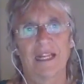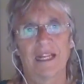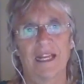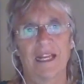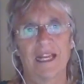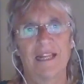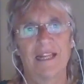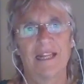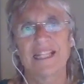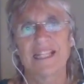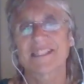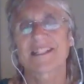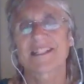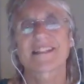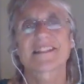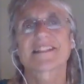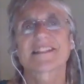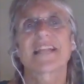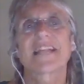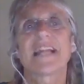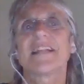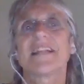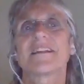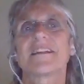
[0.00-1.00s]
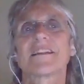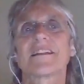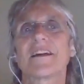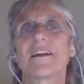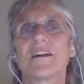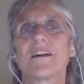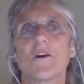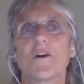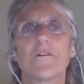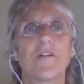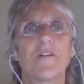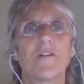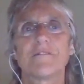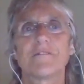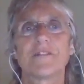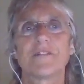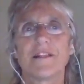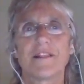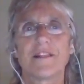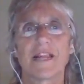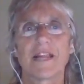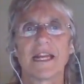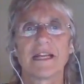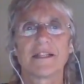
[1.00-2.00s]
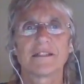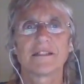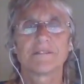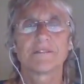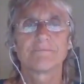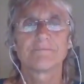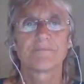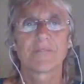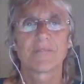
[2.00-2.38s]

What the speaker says: and that's the center of everything.